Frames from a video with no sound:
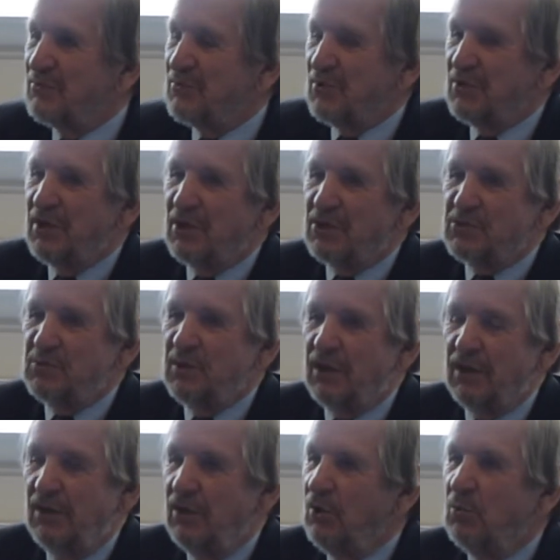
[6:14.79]
the next
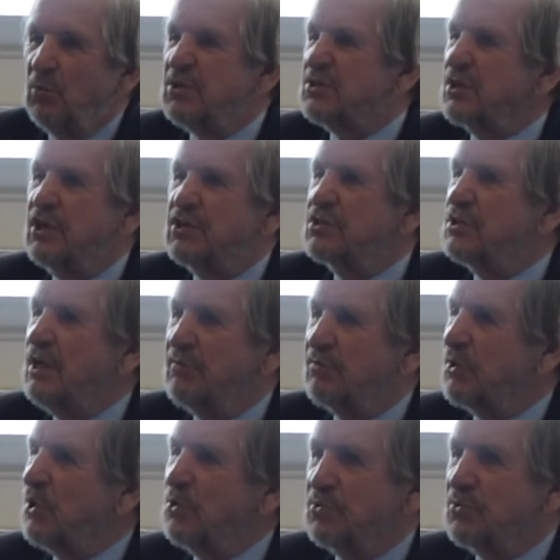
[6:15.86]
week. We scarcely
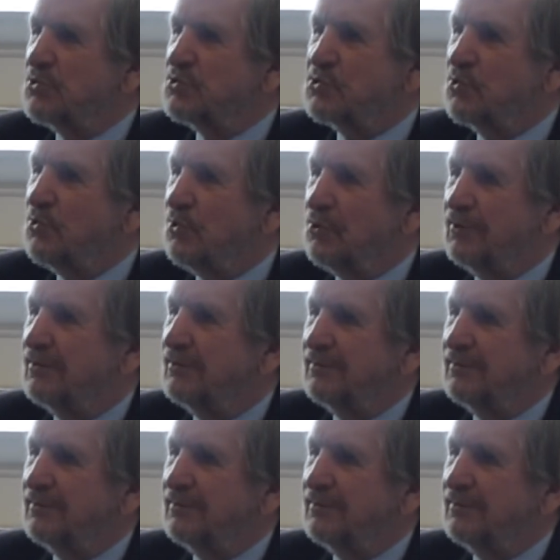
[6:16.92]
ever go to the store.